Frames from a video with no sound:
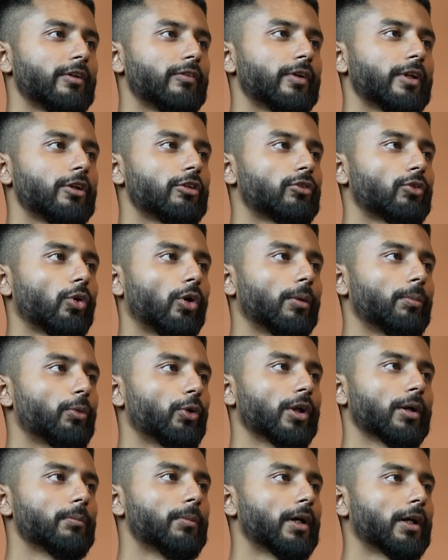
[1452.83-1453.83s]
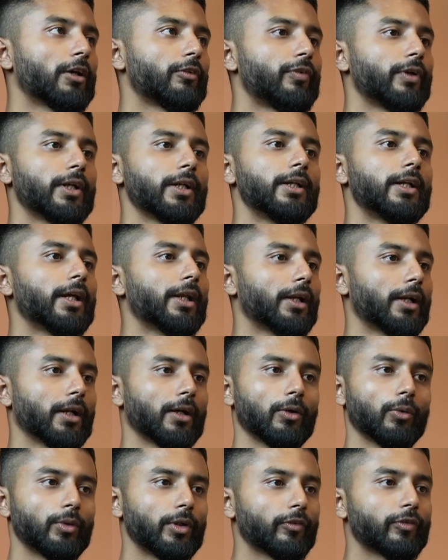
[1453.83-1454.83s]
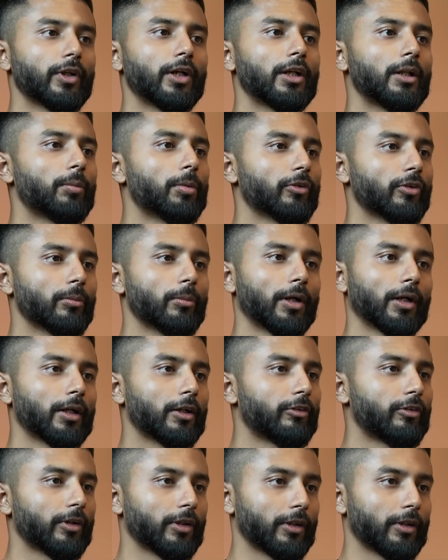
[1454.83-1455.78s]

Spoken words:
very strong product market fit in Kerala. We have 30% market share